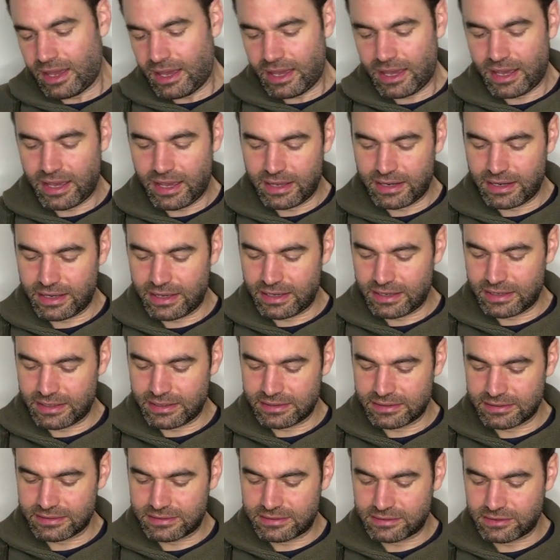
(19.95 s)

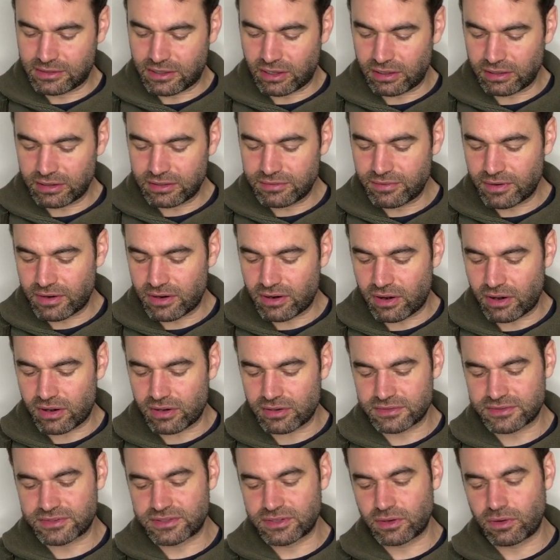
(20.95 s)
Cultivar
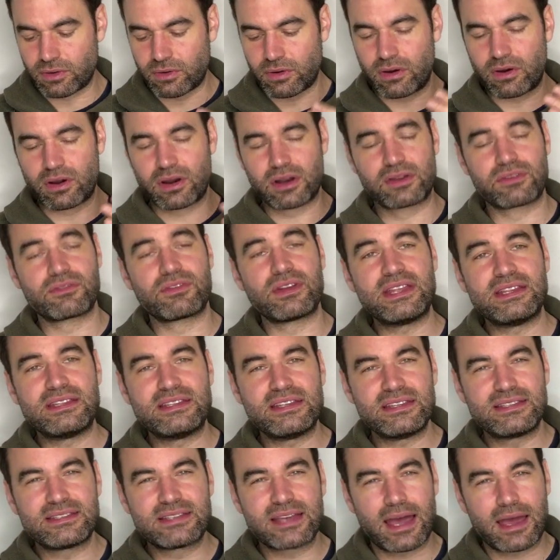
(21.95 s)
also, or a green
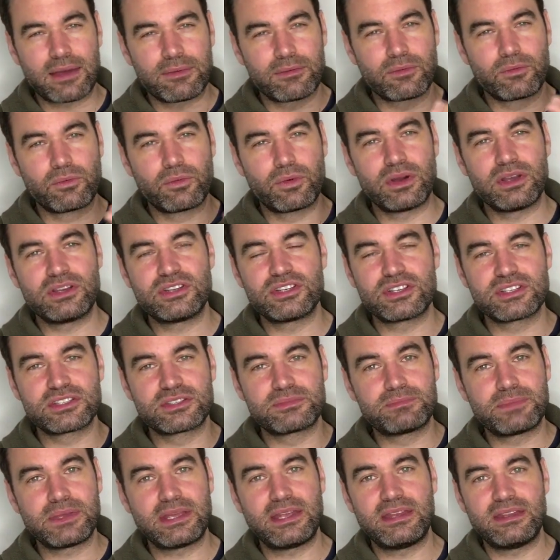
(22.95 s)
tea type, which has
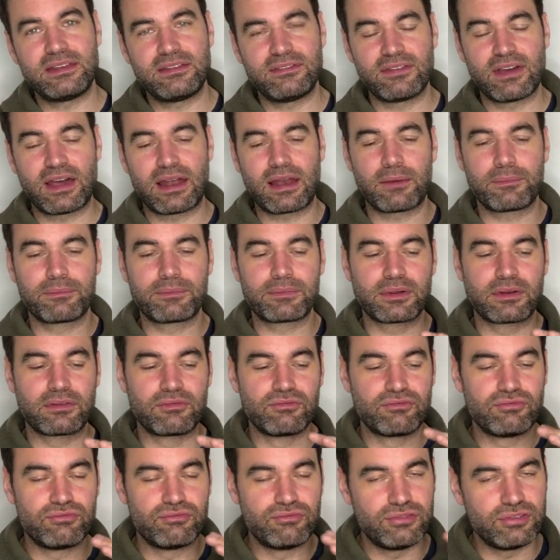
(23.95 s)
been developed
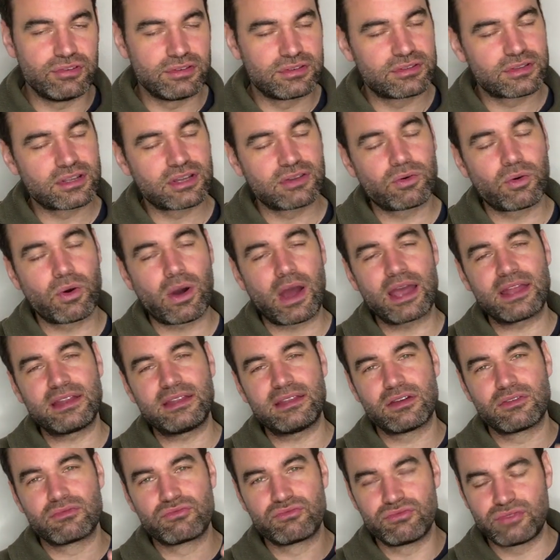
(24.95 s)
quite
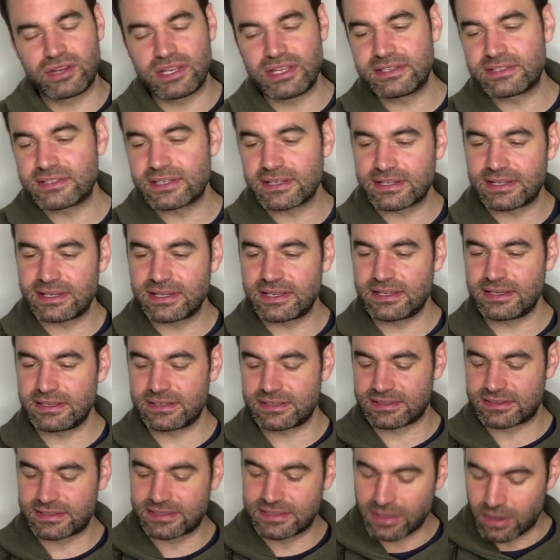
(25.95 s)
recently.
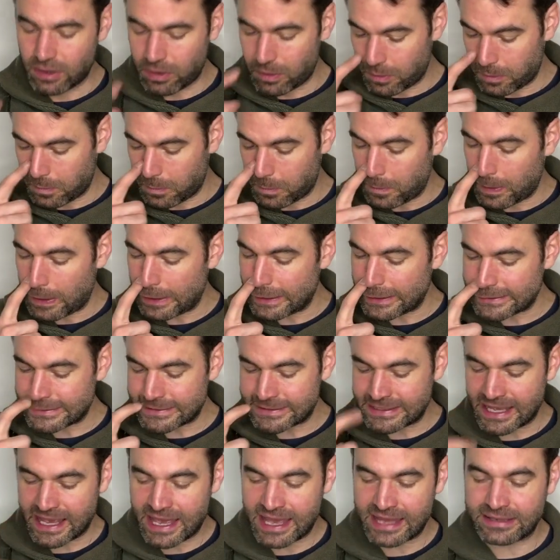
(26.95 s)
So what is
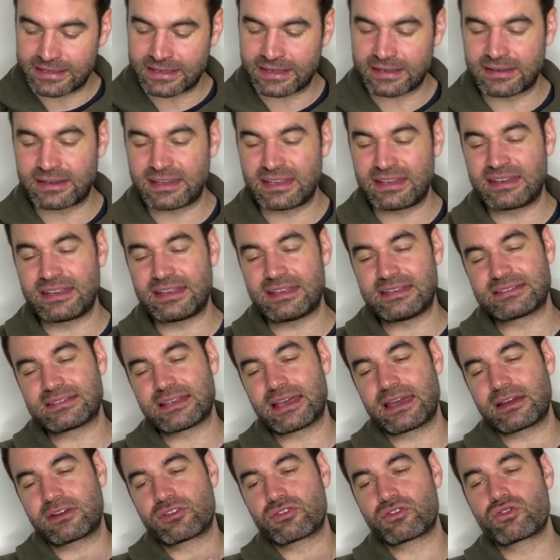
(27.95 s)
said that it is
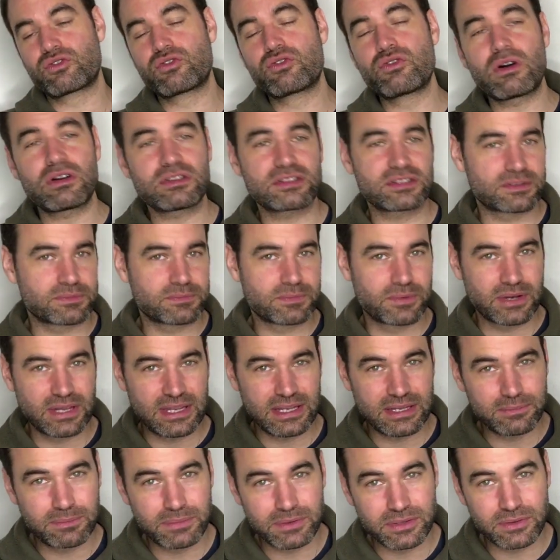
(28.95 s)
a
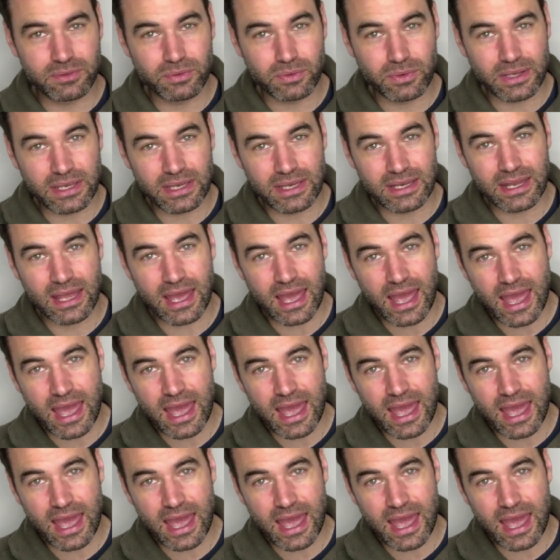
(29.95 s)
crossbreed between